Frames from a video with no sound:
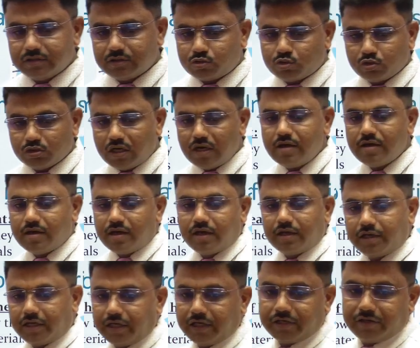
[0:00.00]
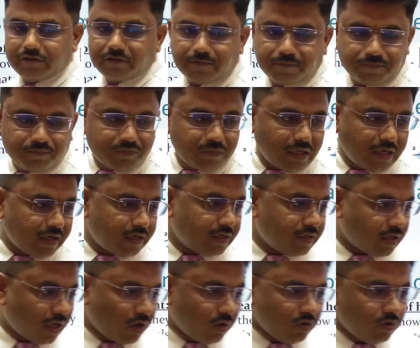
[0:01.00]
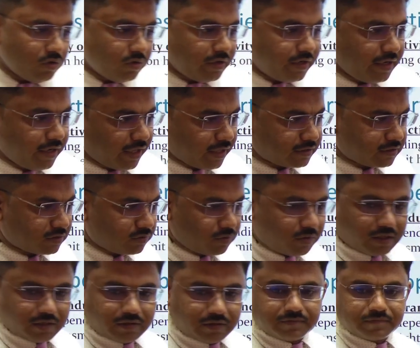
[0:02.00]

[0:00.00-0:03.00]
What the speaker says: to the heat. Now next one,